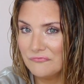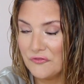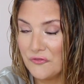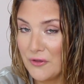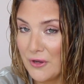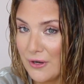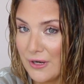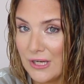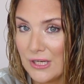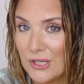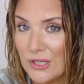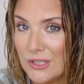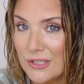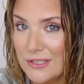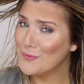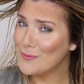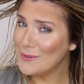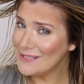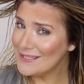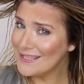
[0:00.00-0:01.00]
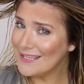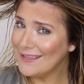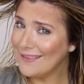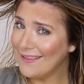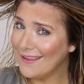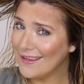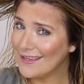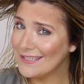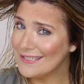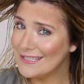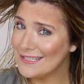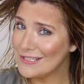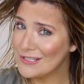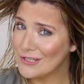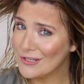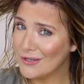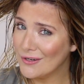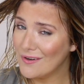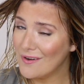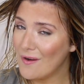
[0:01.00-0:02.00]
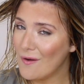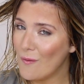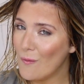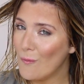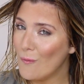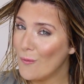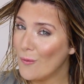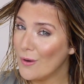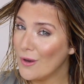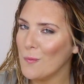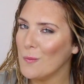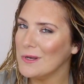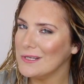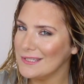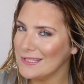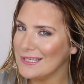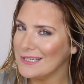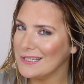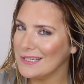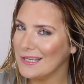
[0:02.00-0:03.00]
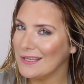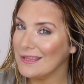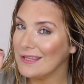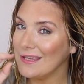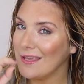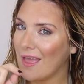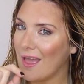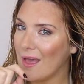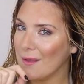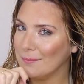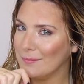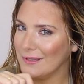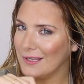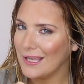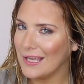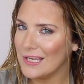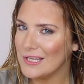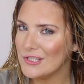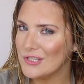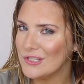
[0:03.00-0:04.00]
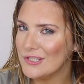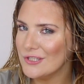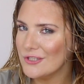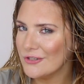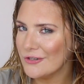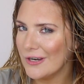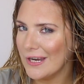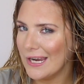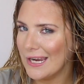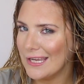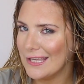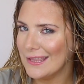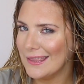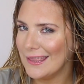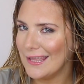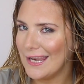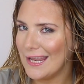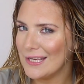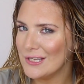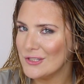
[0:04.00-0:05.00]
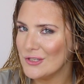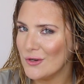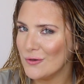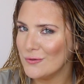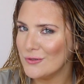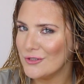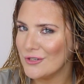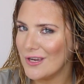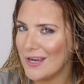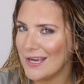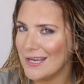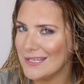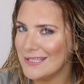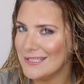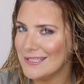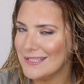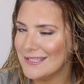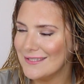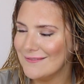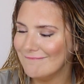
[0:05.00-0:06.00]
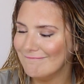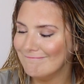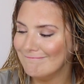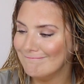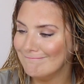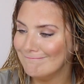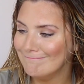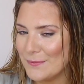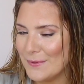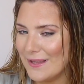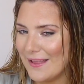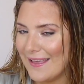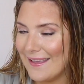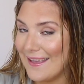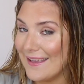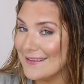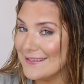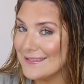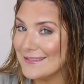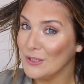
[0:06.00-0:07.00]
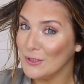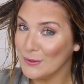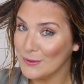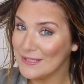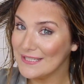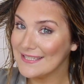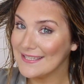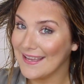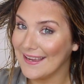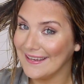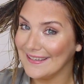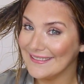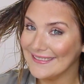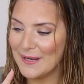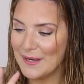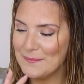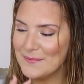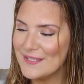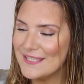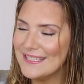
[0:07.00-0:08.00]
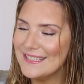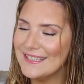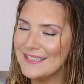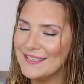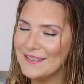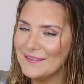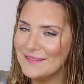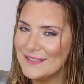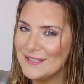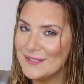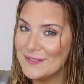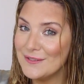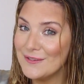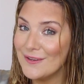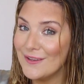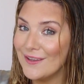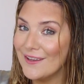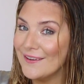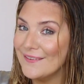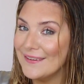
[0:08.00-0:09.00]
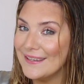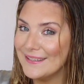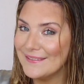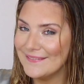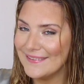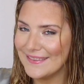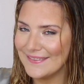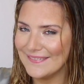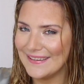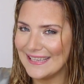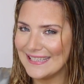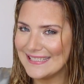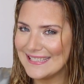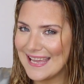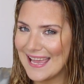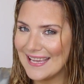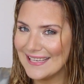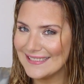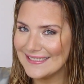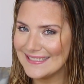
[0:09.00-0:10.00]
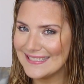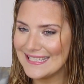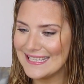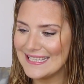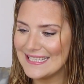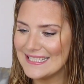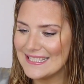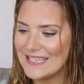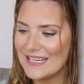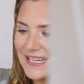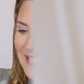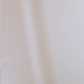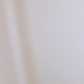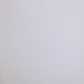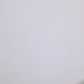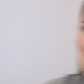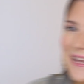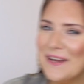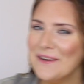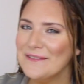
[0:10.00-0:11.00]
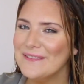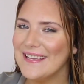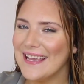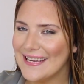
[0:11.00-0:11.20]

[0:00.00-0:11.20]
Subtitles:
very good. Was it the conditioner or was it the application trick that I showed you guys? Well, I guess you decide, but I'm still going to go in with my tangle teaser. And now,